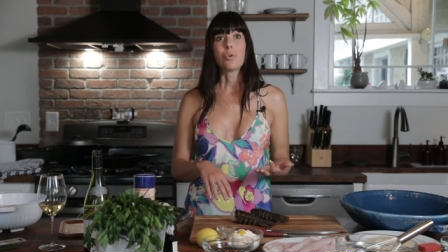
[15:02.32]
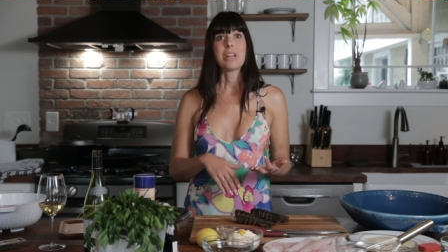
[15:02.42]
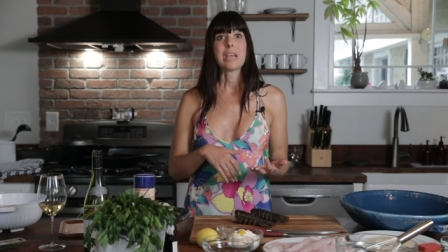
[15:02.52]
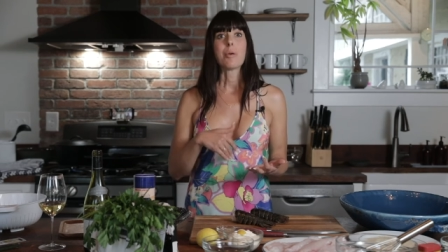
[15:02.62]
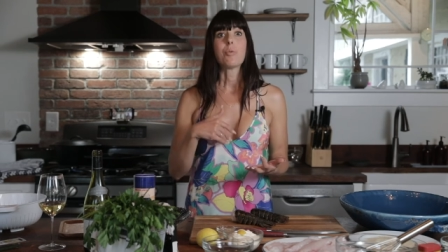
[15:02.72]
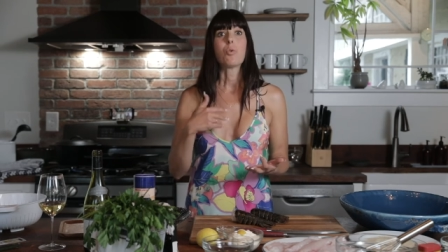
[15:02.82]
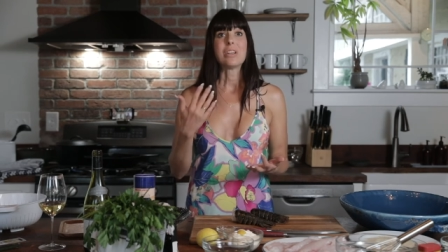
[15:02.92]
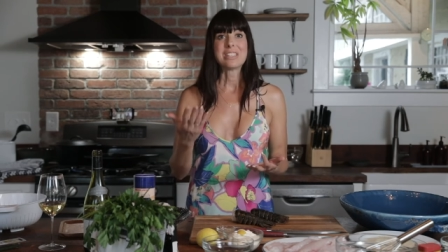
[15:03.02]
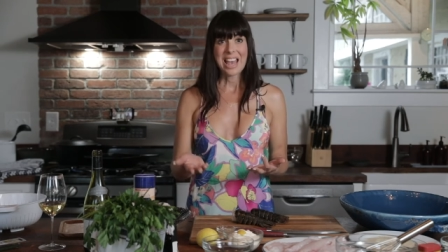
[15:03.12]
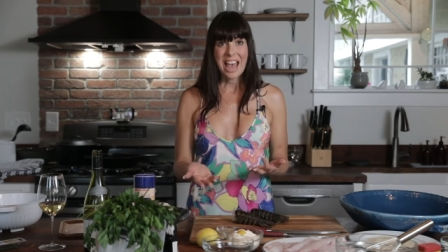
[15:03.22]
boiling, I'm
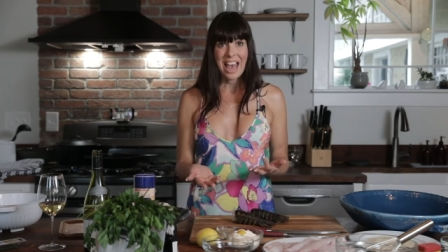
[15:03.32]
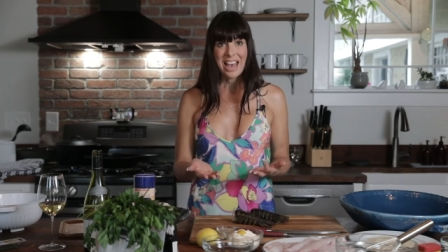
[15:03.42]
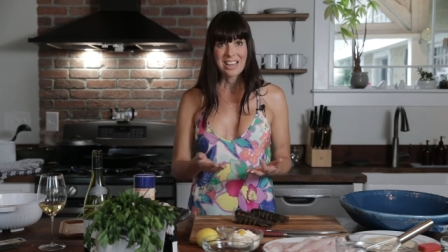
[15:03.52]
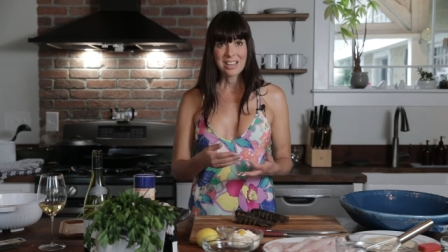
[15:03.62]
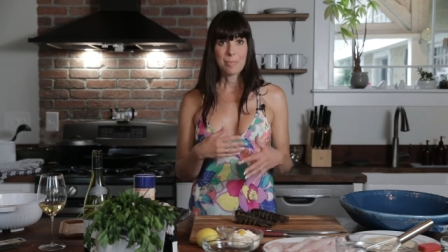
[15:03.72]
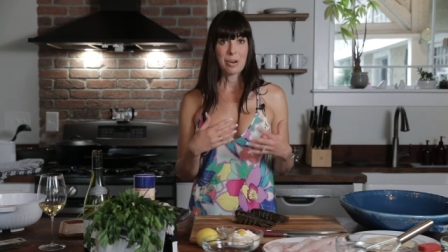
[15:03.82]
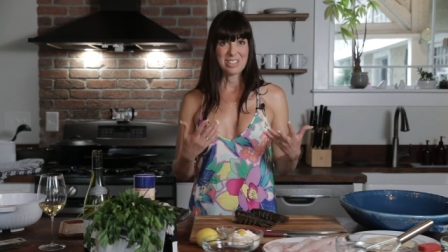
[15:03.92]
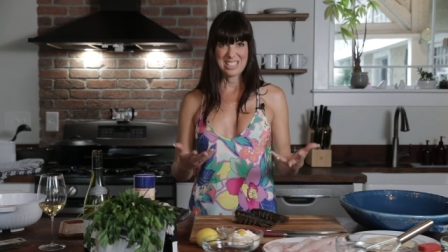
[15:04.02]
going to add about a